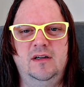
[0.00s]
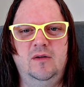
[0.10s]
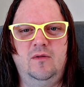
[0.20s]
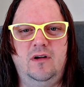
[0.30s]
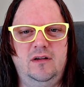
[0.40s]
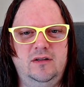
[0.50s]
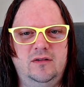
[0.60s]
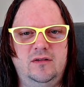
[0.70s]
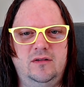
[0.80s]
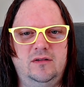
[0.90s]
while
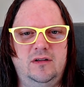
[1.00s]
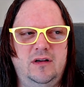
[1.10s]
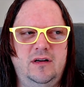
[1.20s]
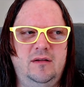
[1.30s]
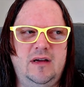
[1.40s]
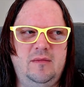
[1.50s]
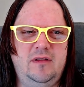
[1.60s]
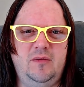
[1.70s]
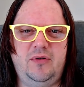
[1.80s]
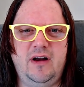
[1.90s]
you're learning maybe
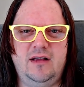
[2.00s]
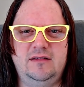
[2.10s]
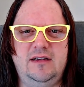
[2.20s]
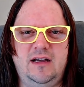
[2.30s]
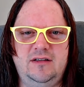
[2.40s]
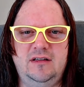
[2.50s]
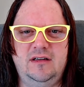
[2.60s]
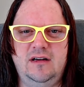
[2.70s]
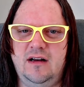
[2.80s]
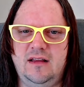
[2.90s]
the pronunciation
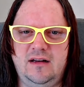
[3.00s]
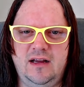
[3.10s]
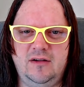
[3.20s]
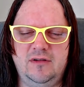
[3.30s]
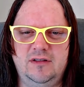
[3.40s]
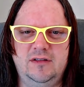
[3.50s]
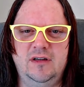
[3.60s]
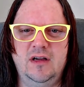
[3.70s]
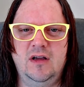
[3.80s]
in another language.